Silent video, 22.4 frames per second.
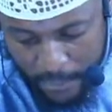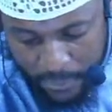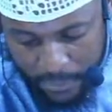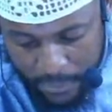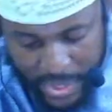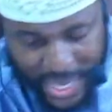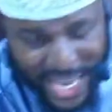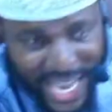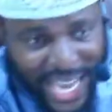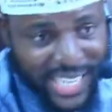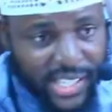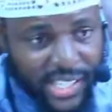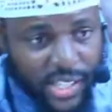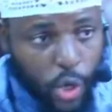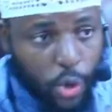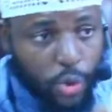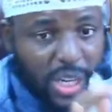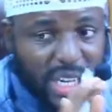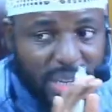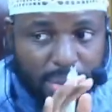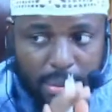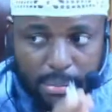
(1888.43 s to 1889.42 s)
it has to
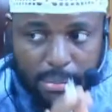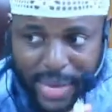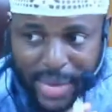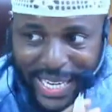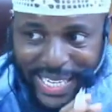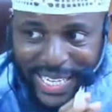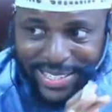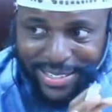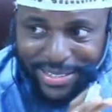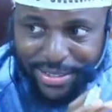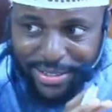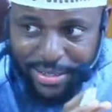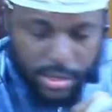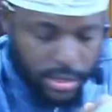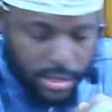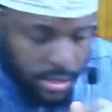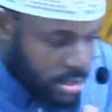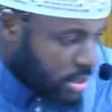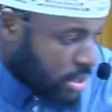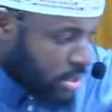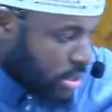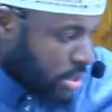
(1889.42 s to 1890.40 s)
only be mixed.
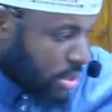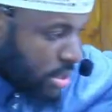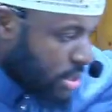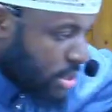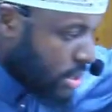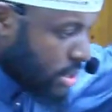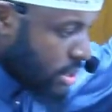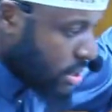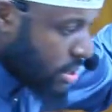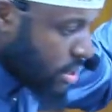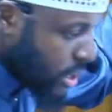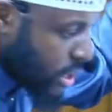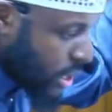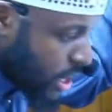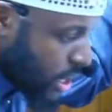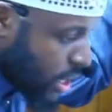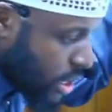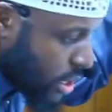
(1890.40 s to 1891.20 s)
Okay?